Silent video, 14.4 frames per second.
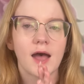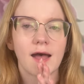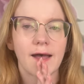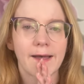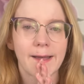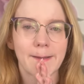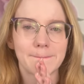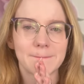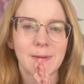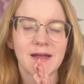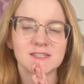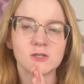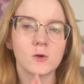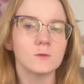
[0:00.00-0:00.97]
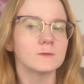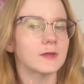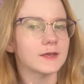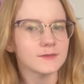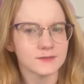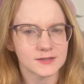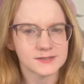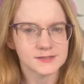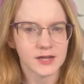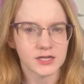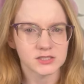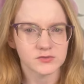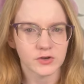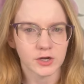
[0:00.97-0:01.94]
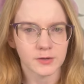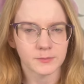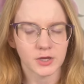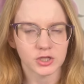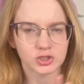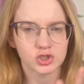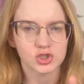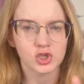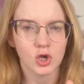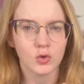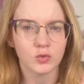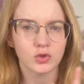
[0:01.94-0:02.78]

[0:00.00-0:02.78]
um, i don't like these guys very much so